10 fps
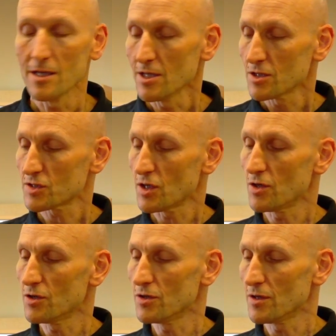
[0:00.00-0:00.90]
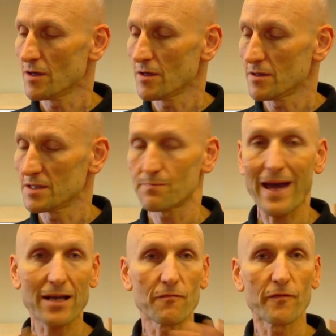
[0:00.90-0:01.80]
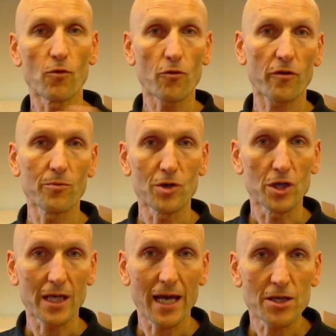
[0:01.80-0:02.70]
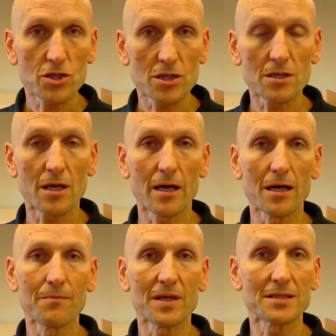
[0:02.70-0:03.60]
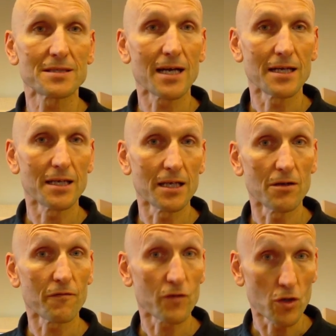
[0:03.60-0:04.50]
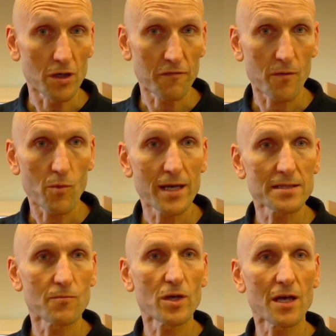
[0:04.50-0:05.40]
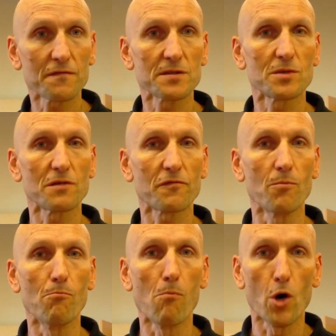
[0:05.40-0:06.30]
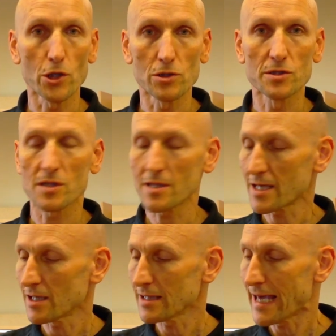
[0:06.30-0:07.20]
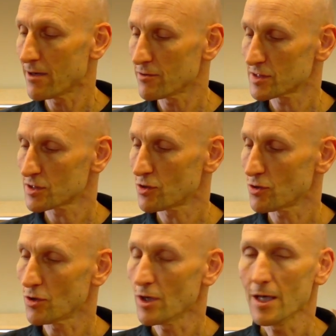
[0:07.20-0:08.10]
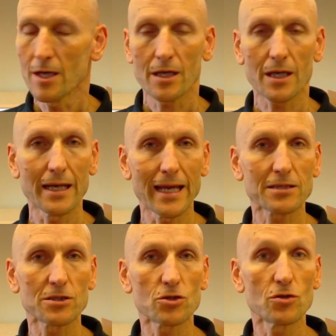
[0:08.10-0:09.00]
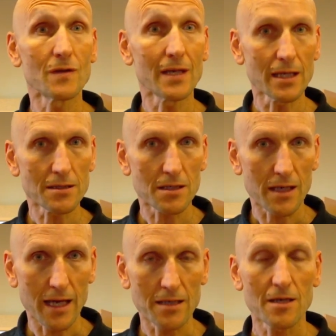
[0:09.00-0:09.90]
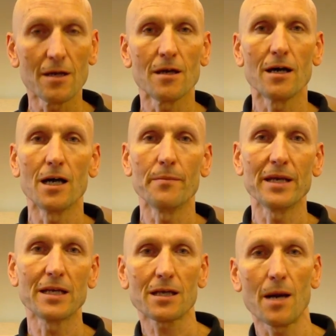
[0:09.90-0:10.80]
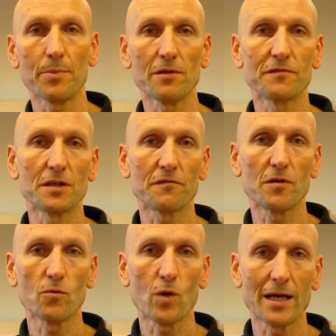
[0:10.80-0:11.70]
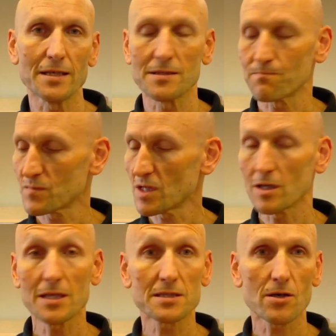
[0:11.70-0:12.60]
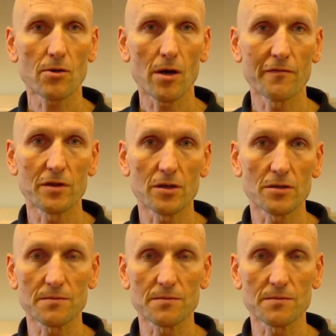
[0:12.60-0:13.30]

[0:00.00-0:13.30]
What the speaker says: So this back and forth communication is done in a few different ways, and we have some different models that allow us to connect to the internet in a couple of different ways. So let's go over those.